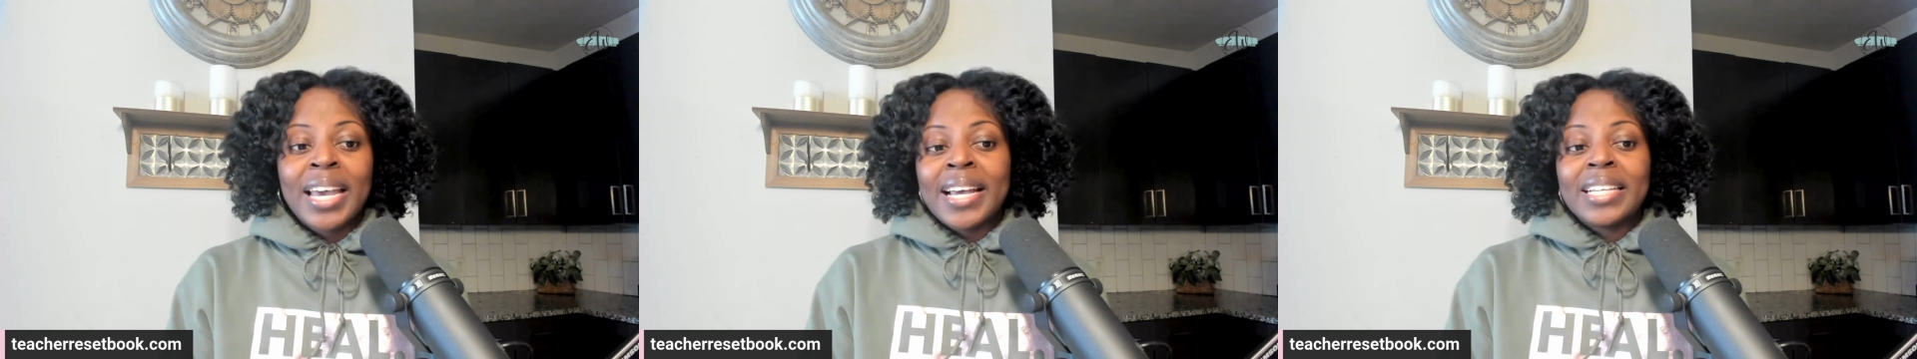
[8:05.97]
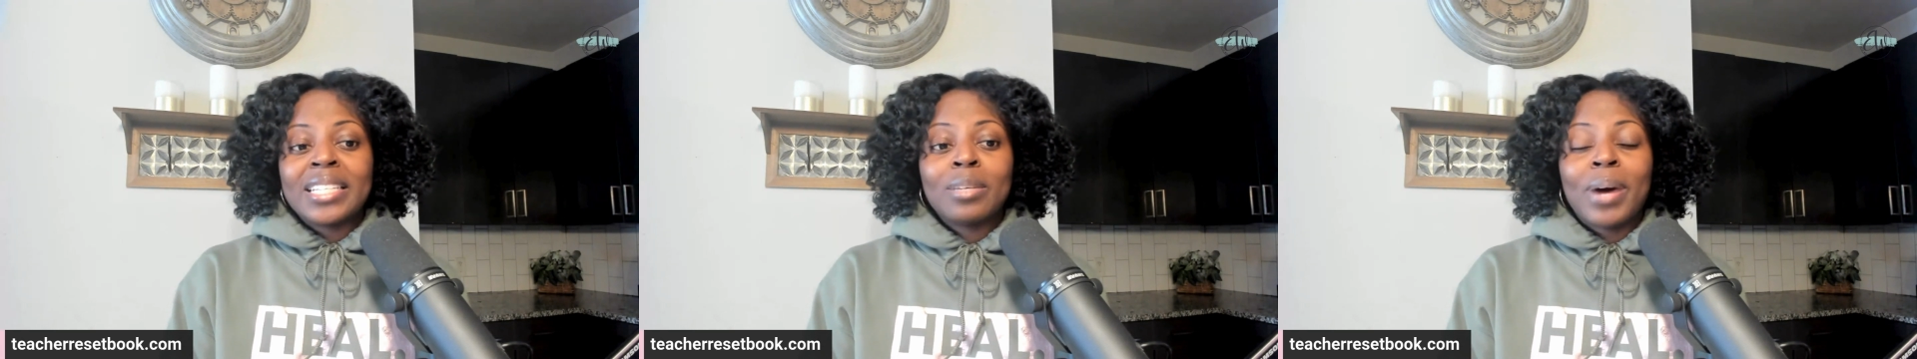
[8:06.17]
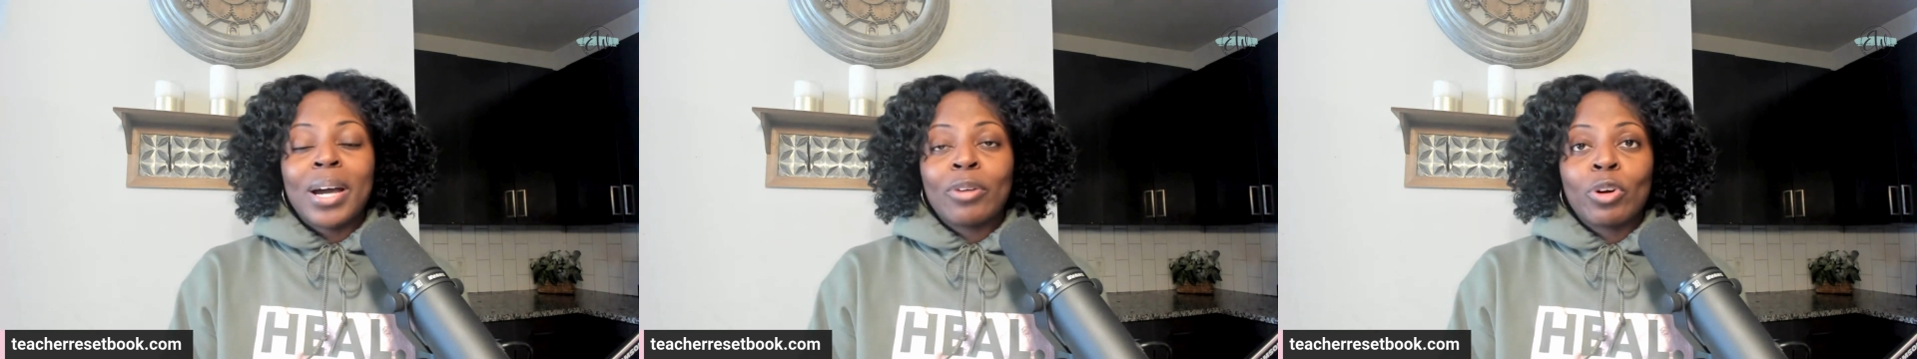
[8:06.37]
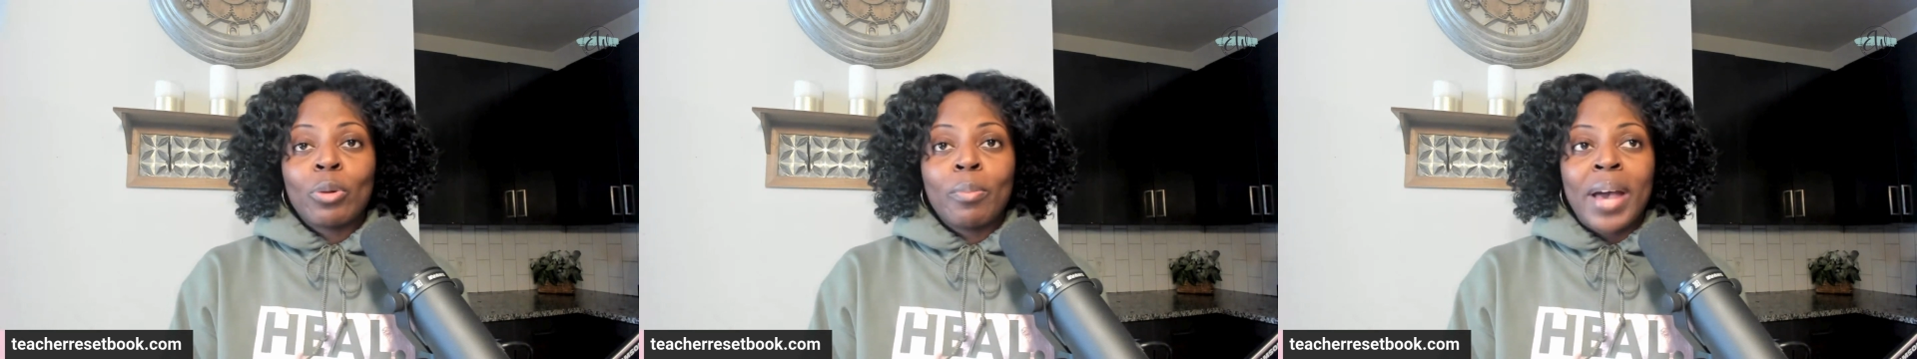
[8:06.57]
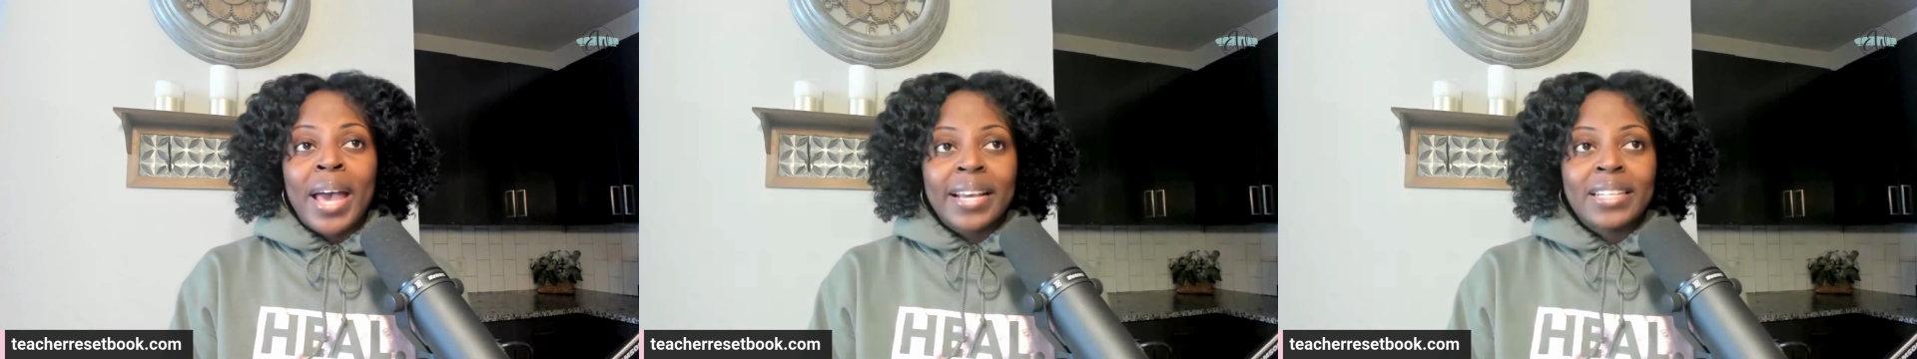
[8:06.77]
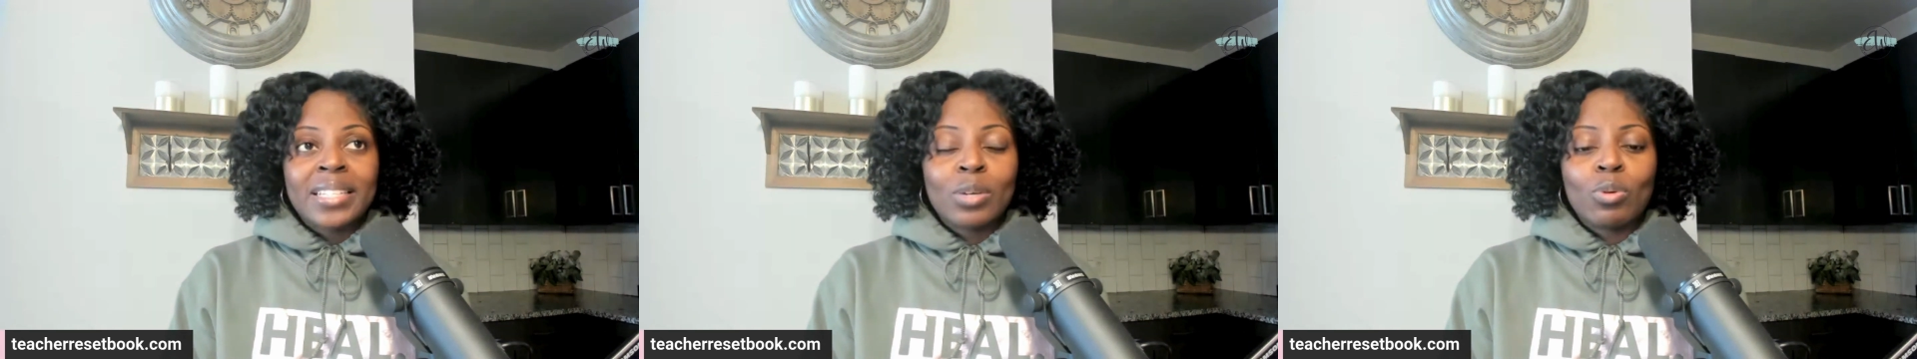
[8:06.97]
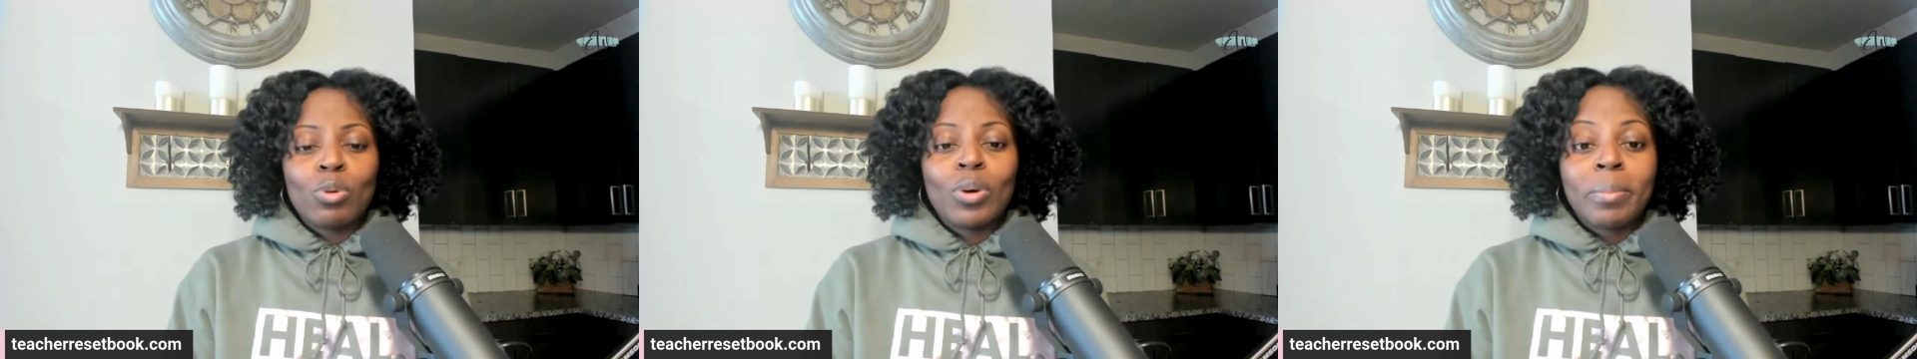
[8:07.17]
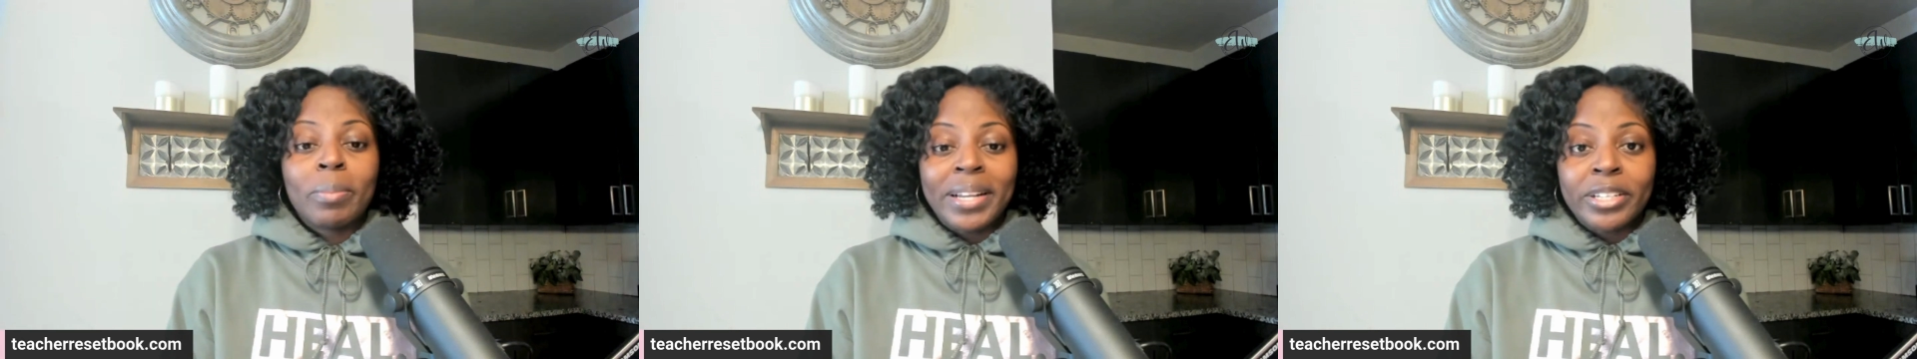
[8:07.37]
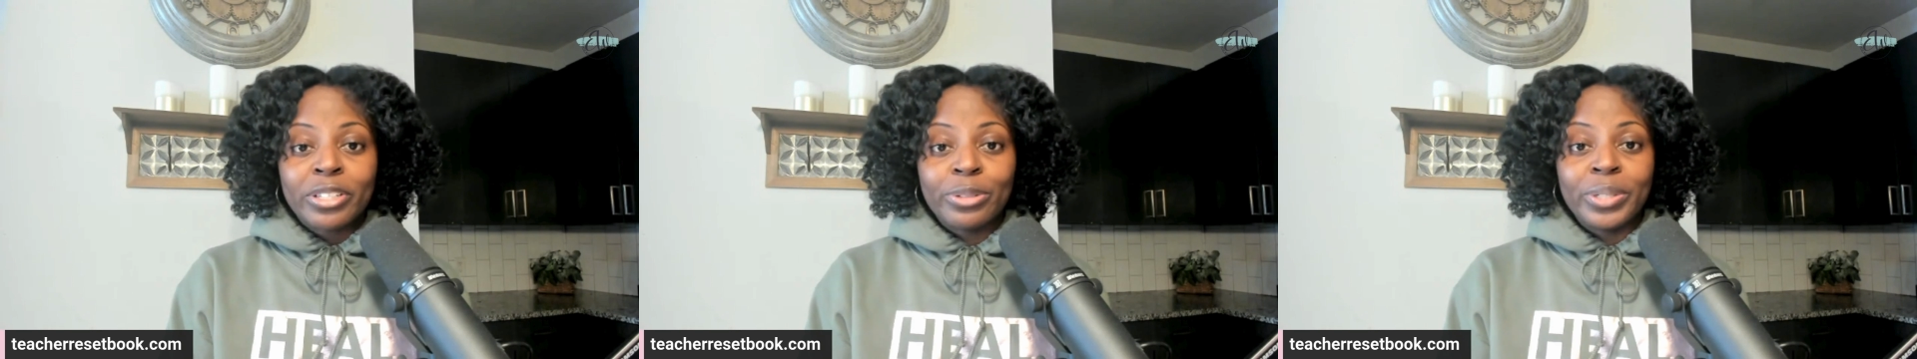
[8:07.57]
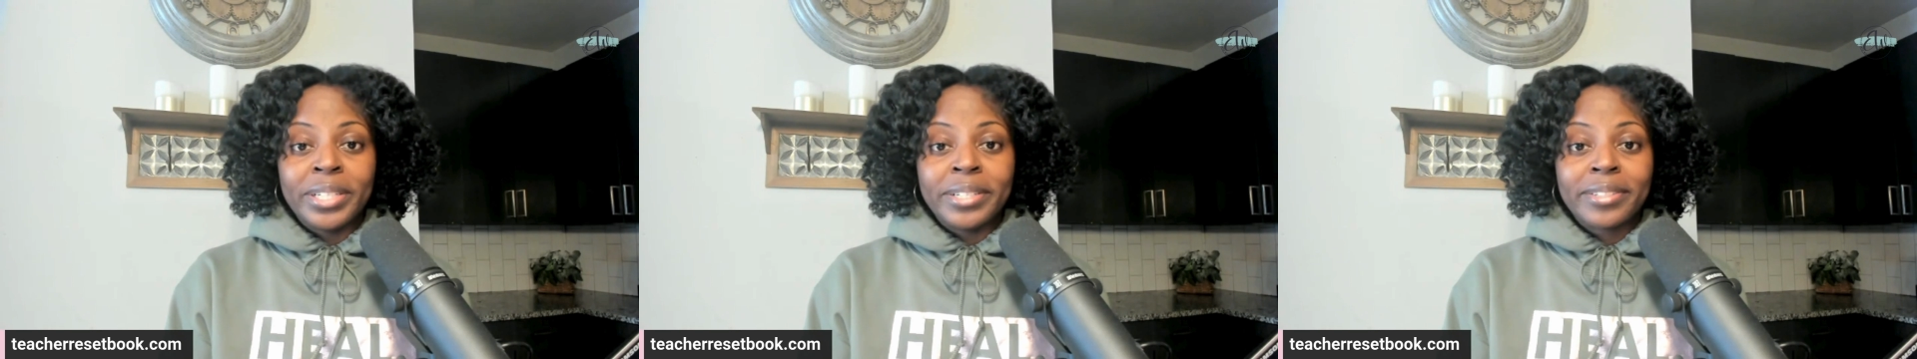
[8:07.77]
Somebody wrote back and said, well, what about the
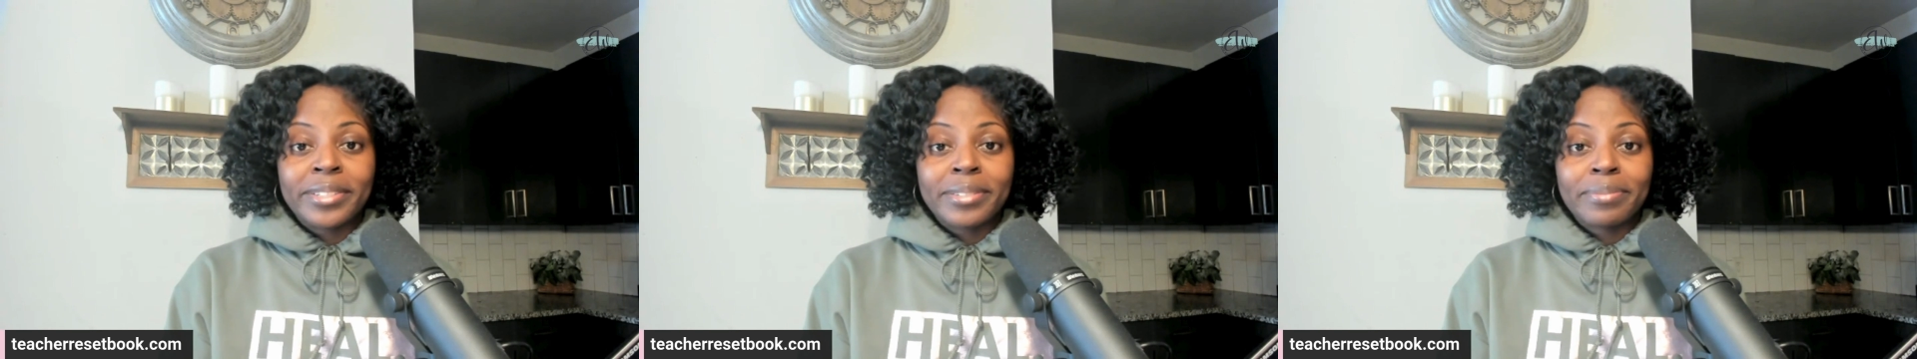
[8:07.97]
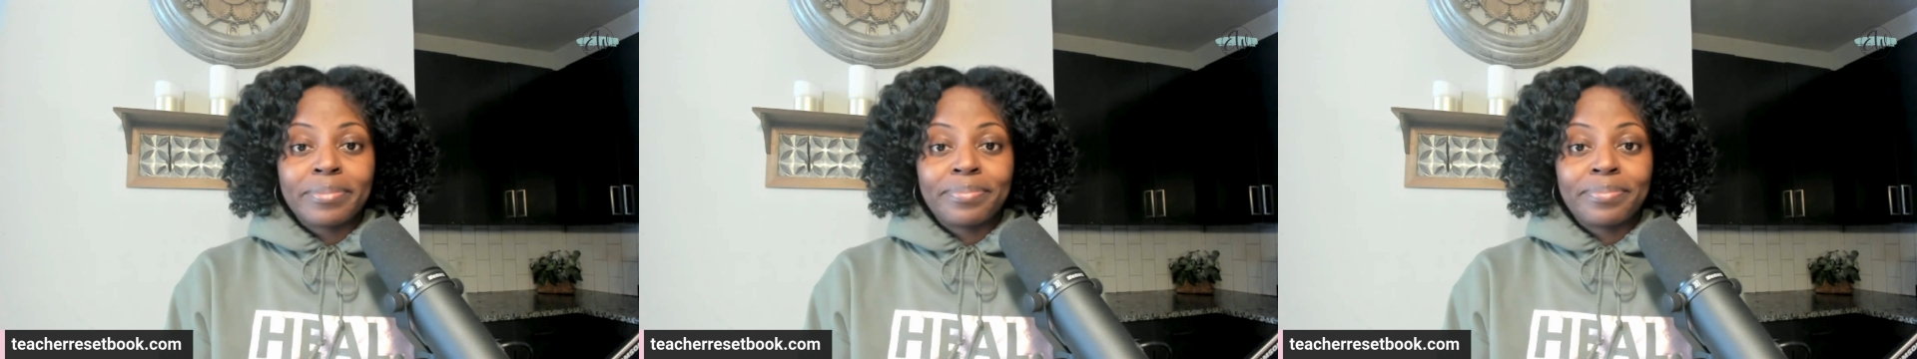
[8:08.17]
students?